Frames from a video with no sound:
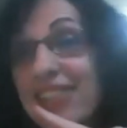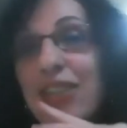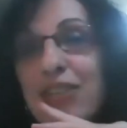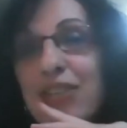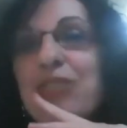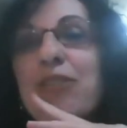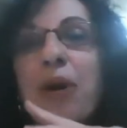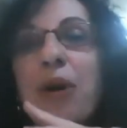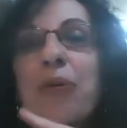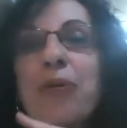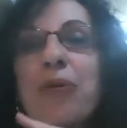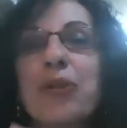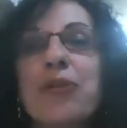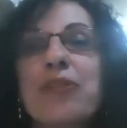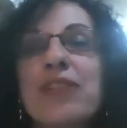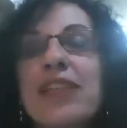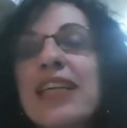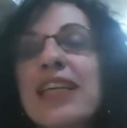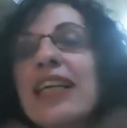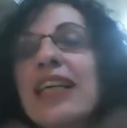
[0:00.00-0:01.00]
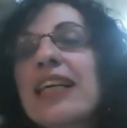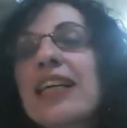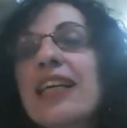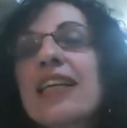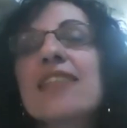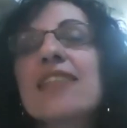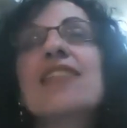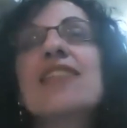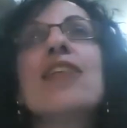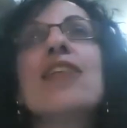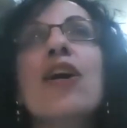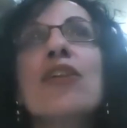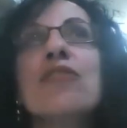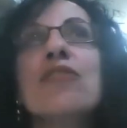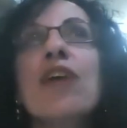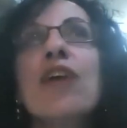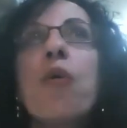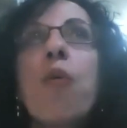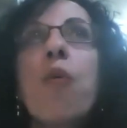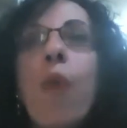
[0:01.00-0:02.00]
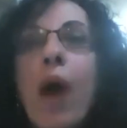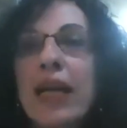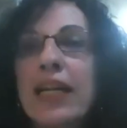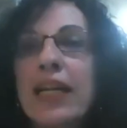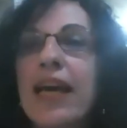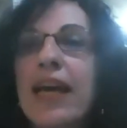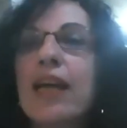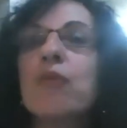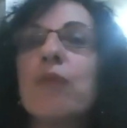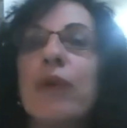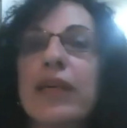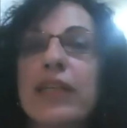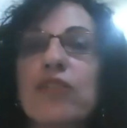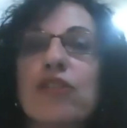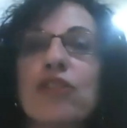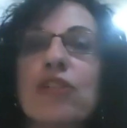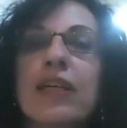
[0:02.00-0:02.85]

So you see, it's not one language.